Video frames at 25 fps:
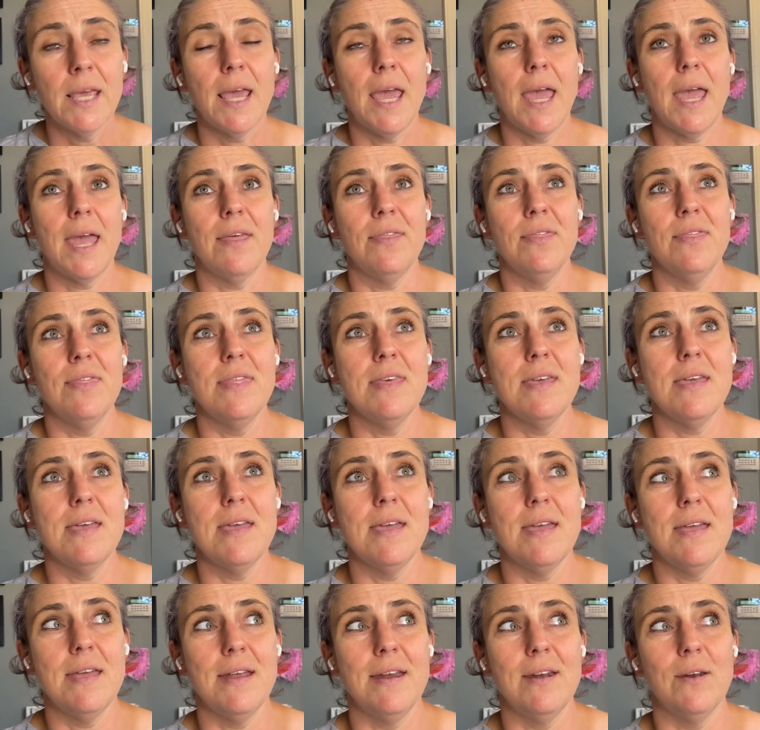and
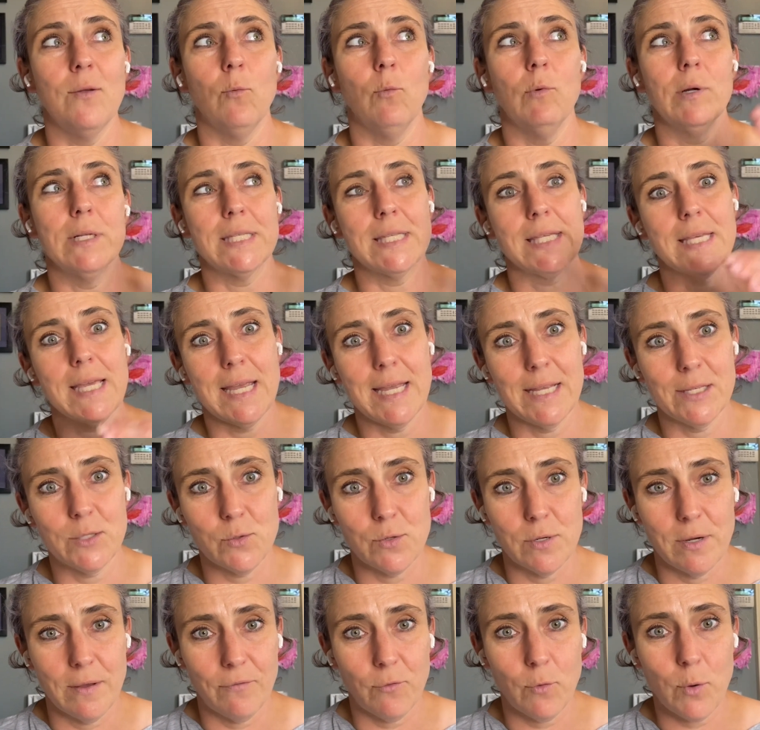then once they answer
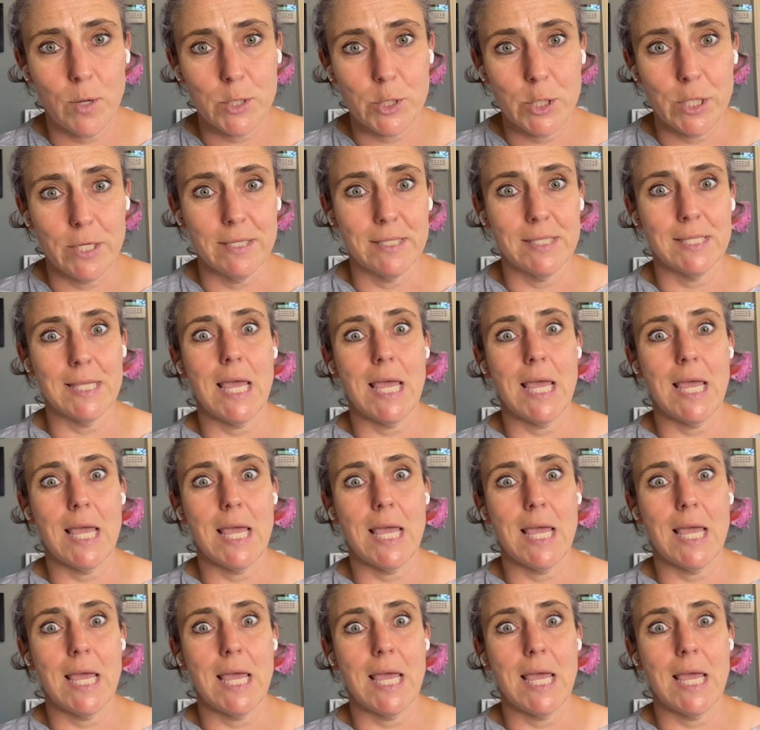enough questions,